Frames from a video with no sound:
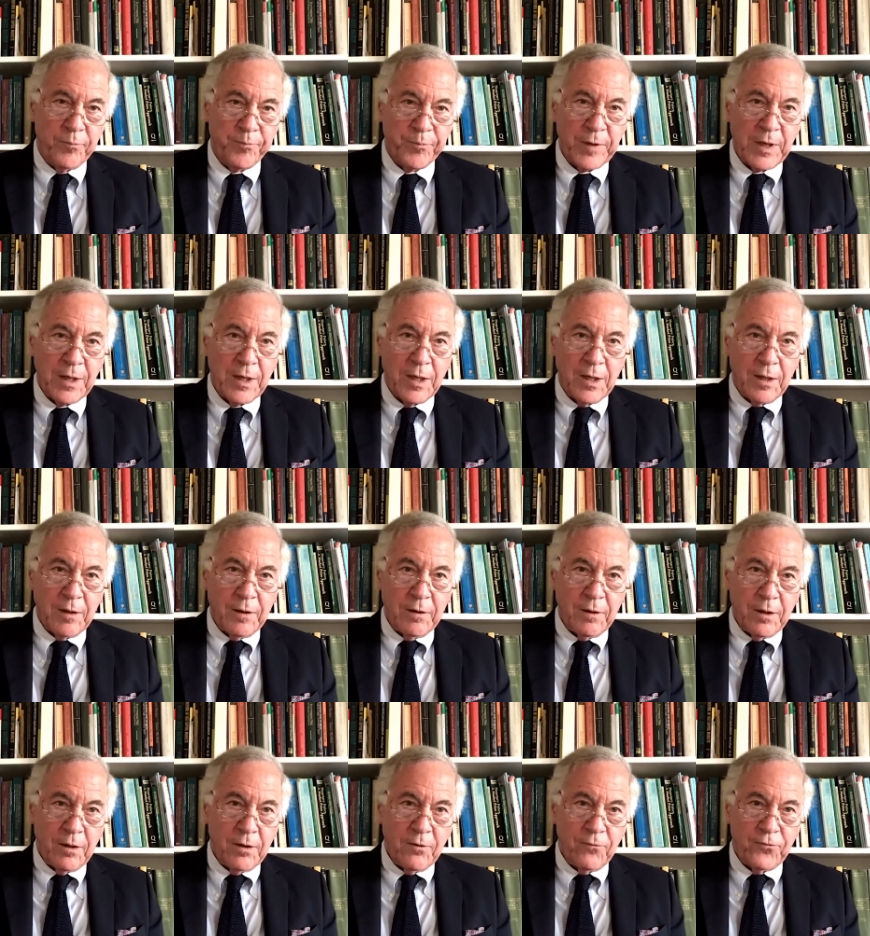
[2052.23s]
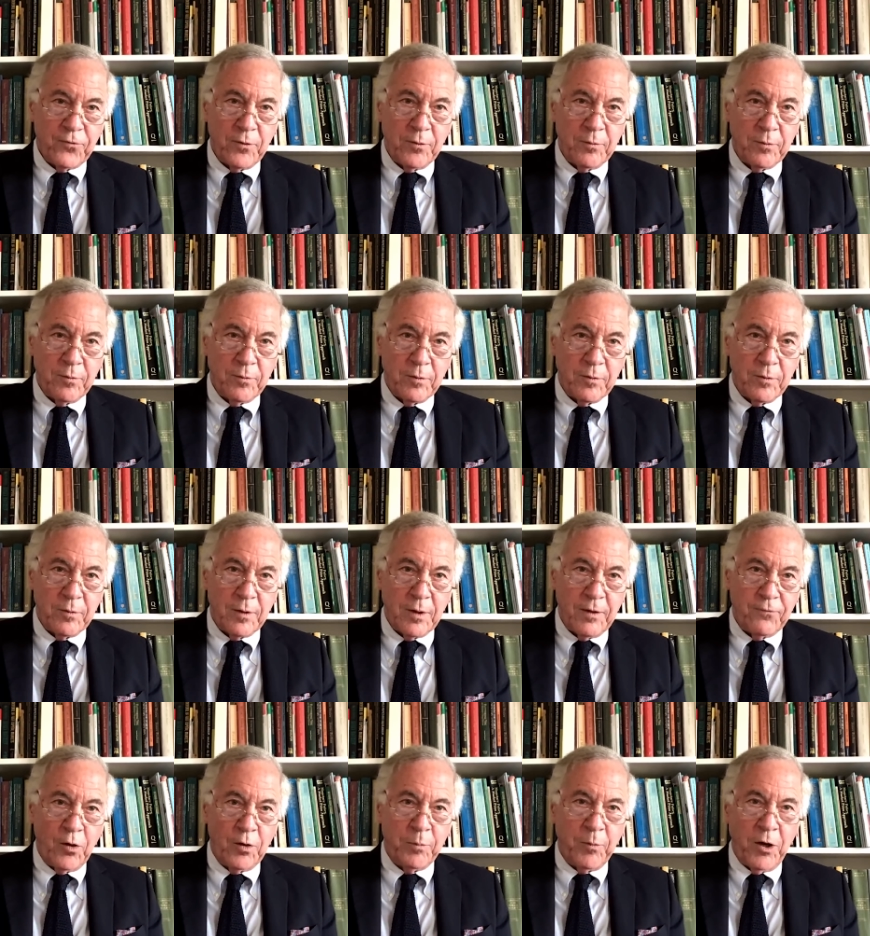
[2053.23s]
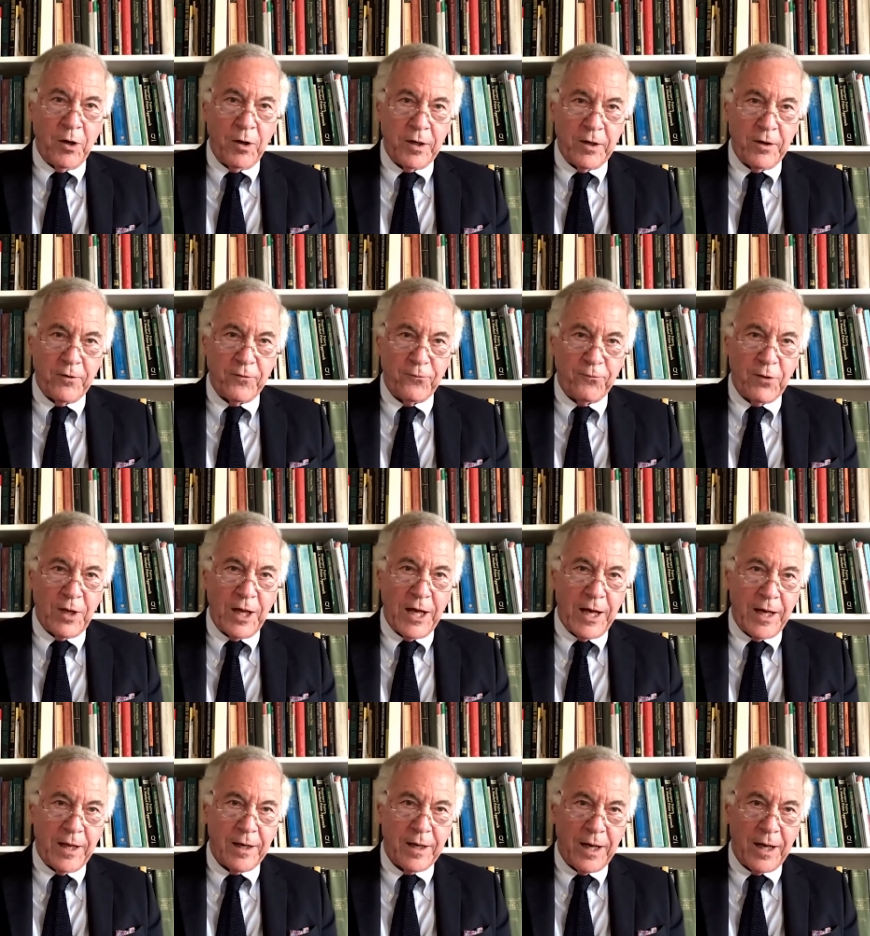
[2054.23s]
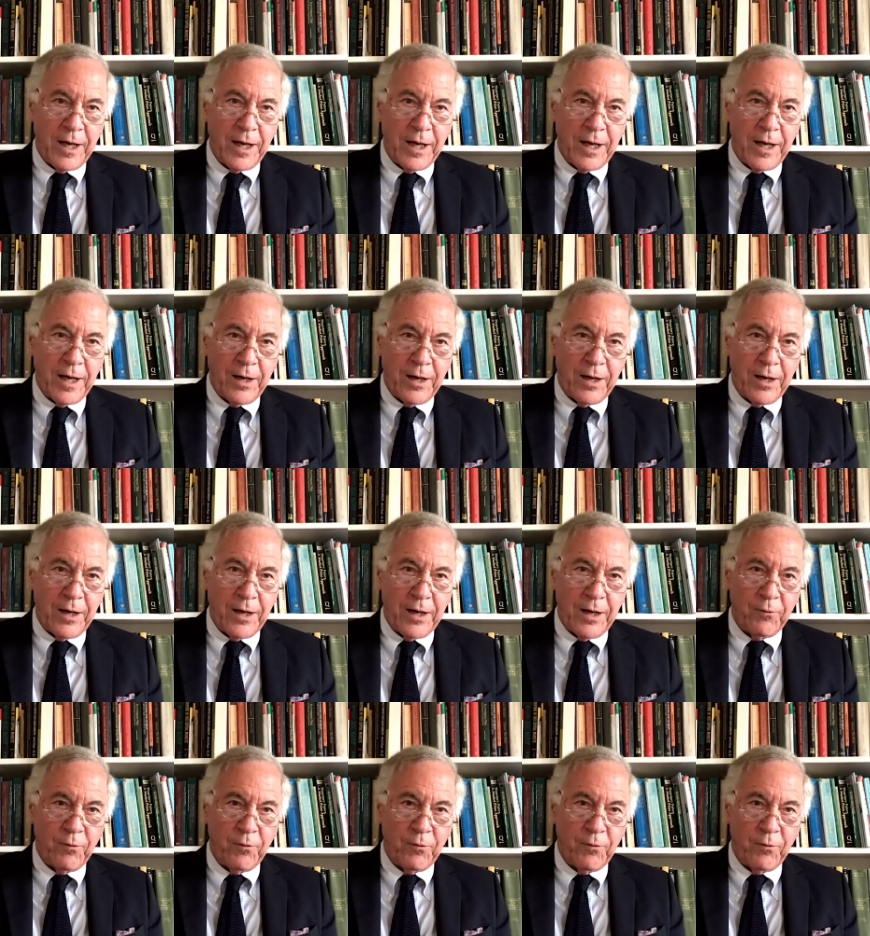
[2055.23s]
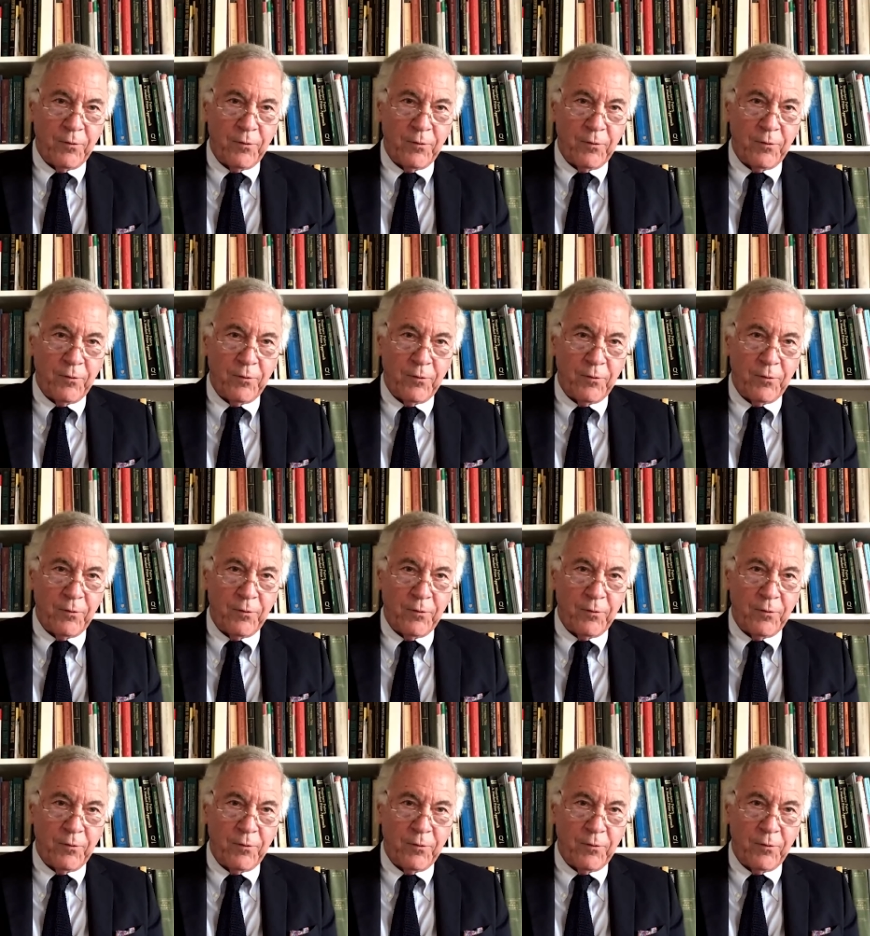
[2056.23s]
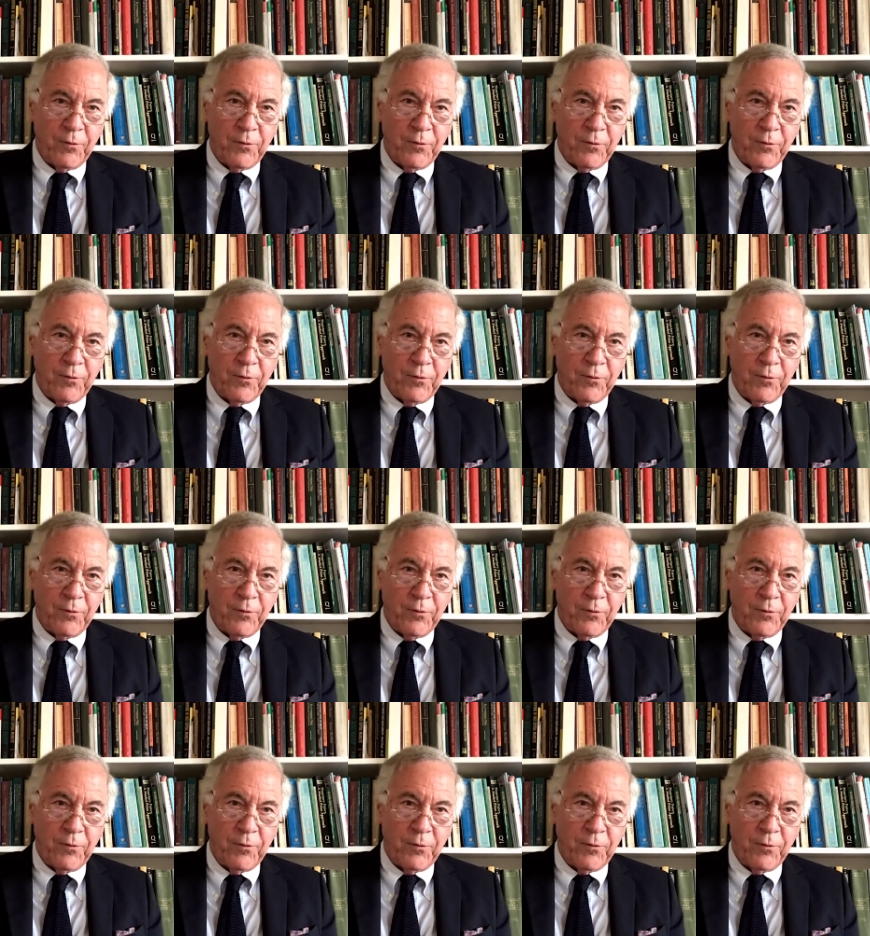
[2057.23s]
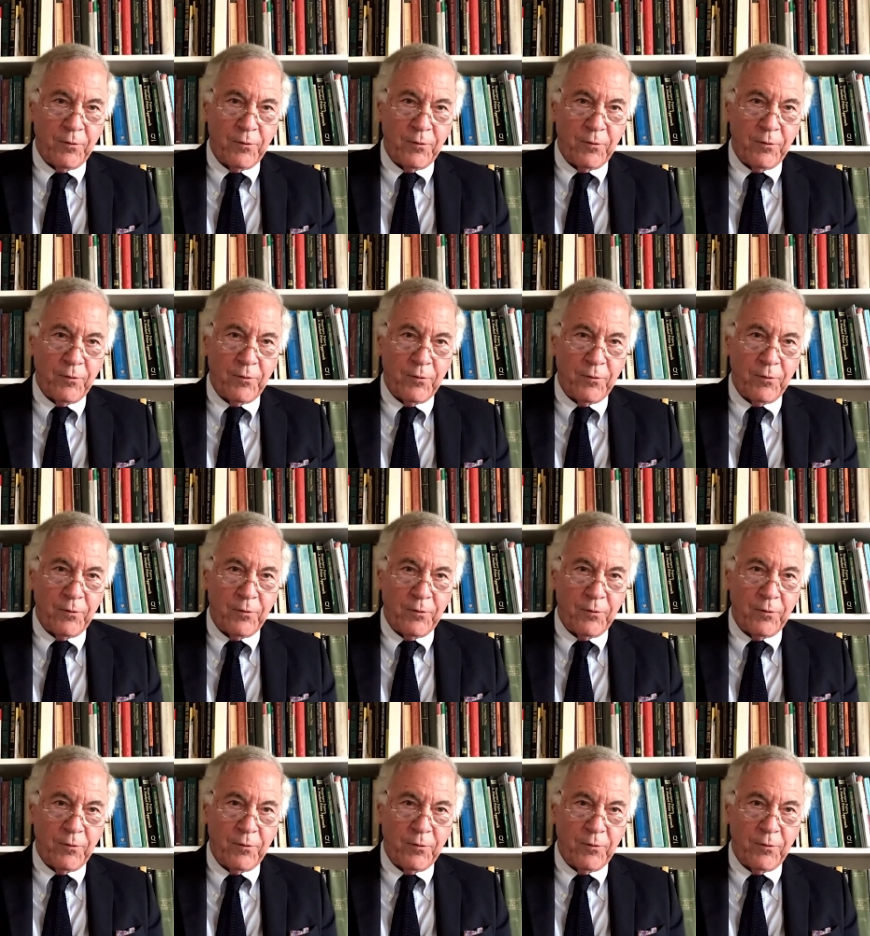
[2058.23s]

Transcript: So if the gold market is flat, I really don't care because there'll be a lot of volatility around it.